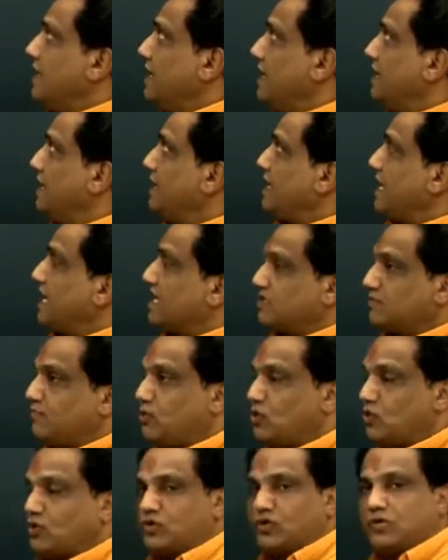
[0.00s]
In
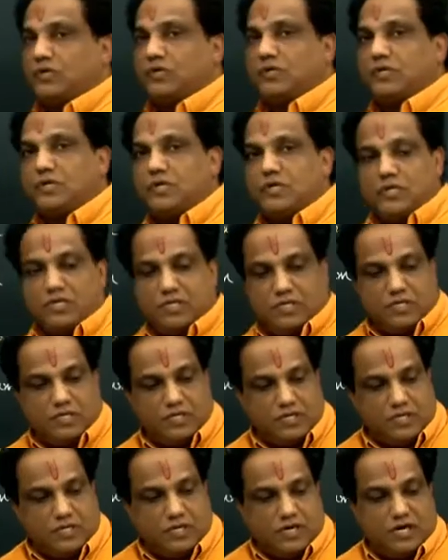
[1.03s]
textbook,
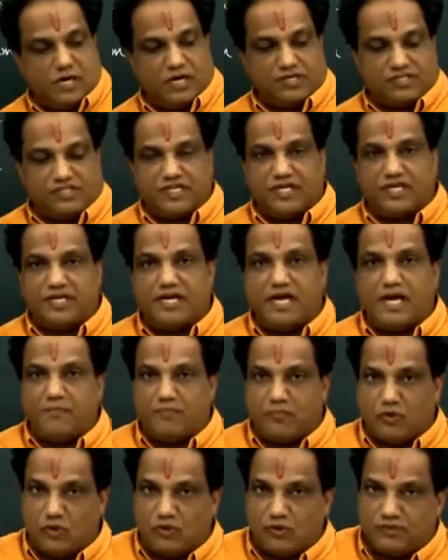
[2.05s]
Hertzian
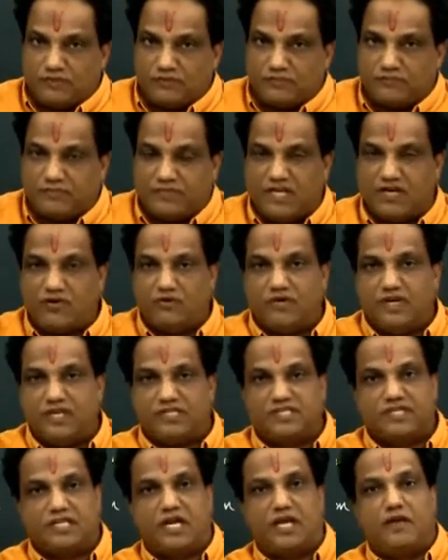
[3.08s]
dipole, they have
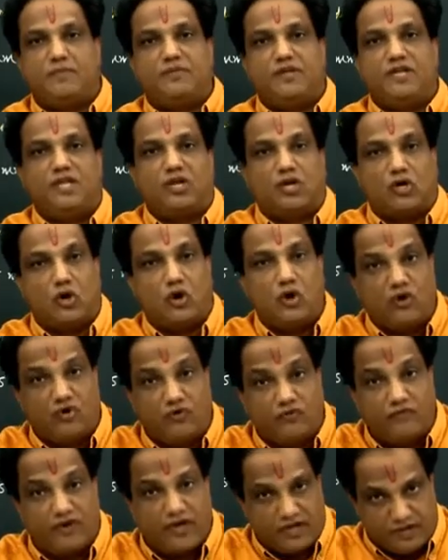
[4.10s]
described in a
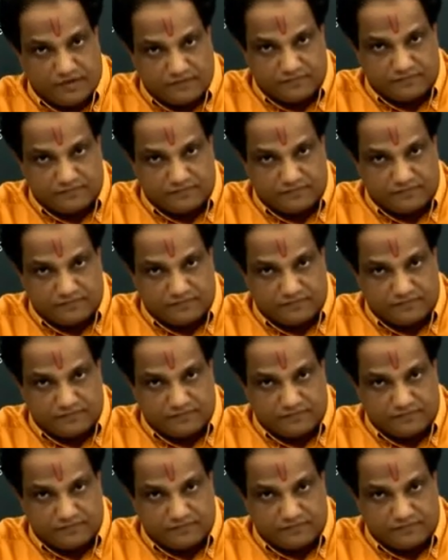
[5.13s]
wrong way.